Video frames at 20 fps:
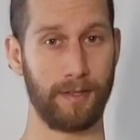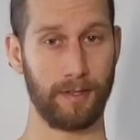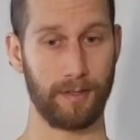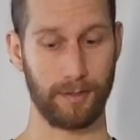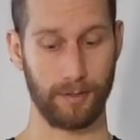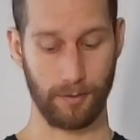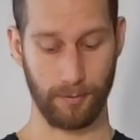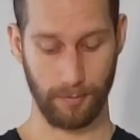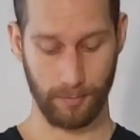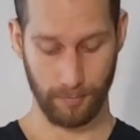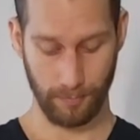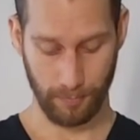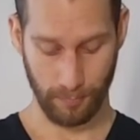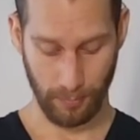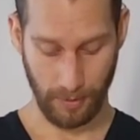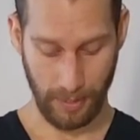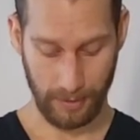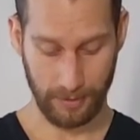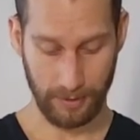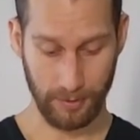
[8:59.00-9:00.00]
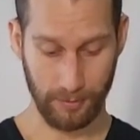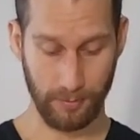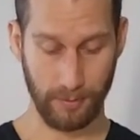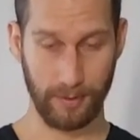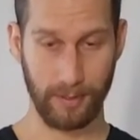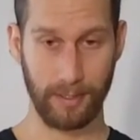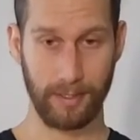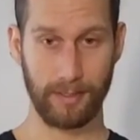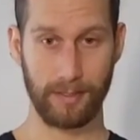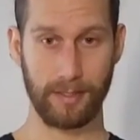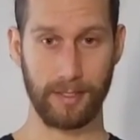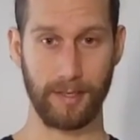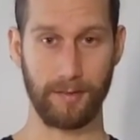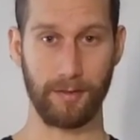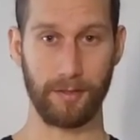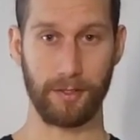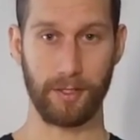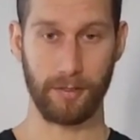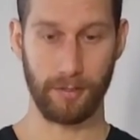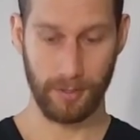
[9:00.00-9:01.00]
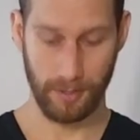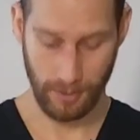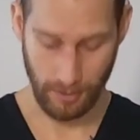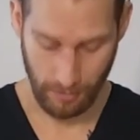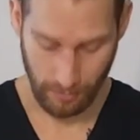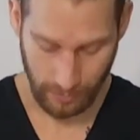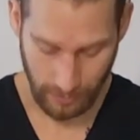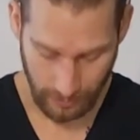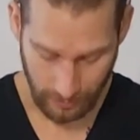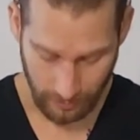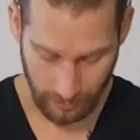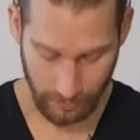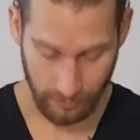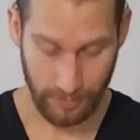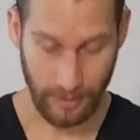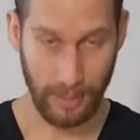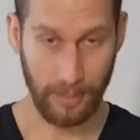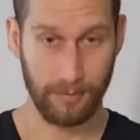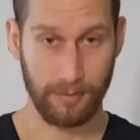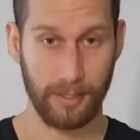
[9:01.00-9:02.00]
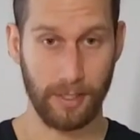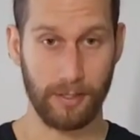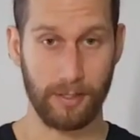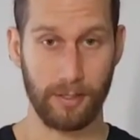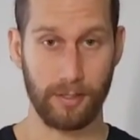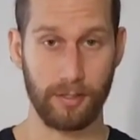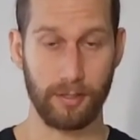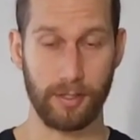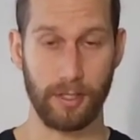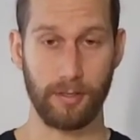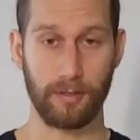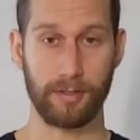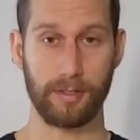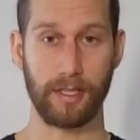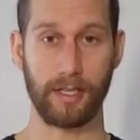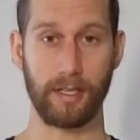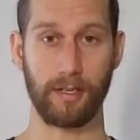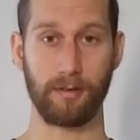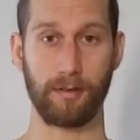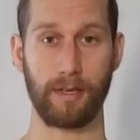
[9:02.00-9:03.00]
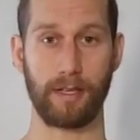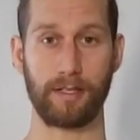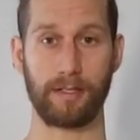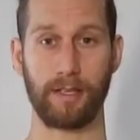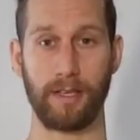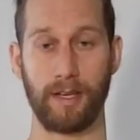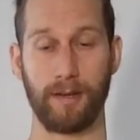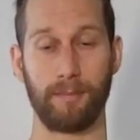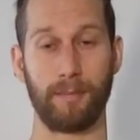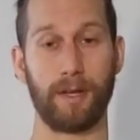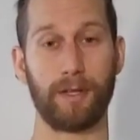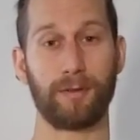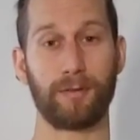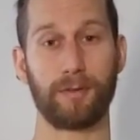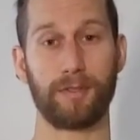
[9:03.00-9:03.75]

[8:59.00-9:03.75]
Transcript: So practice with these. If you're doing yoga, you're down touching your toes anyways, might as well